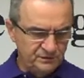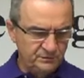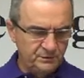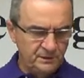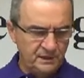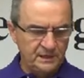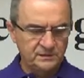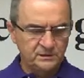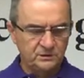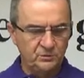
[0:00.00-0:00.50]
She
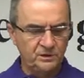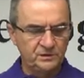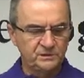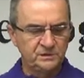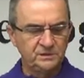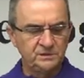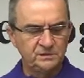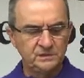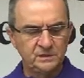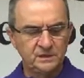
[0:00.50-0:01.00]
would ask
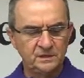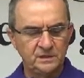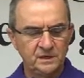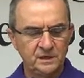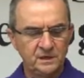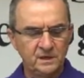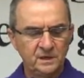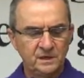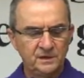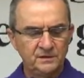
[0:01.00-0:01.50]
questions, and
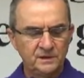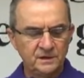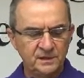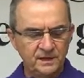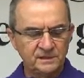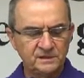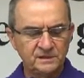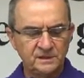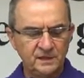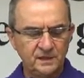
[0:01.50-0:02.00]
the
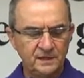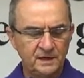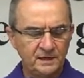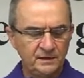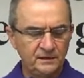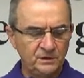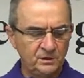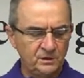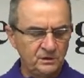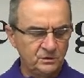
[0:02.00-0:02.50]
next thing
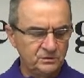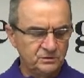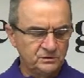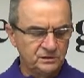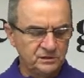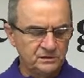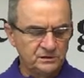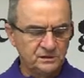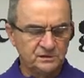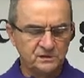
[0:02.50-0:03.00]
I know,
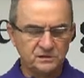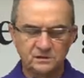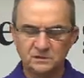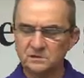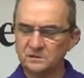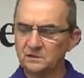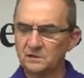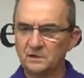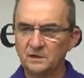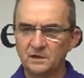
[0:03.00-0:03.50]
she
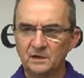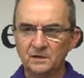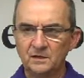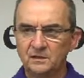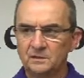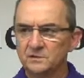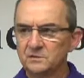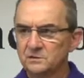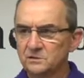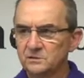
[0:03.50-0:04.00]
just
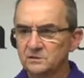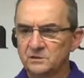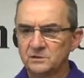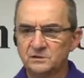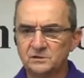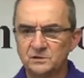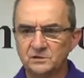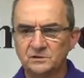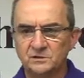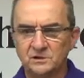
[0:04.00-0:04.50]

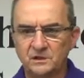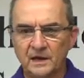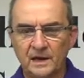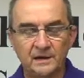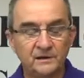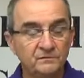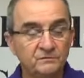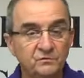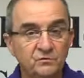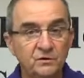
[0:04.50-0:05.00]
she's just
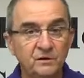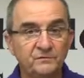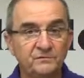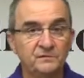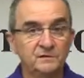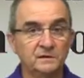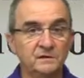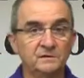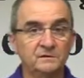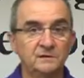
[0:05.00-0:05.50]
kind of
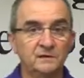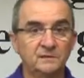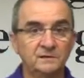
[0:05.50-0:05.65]
drifting.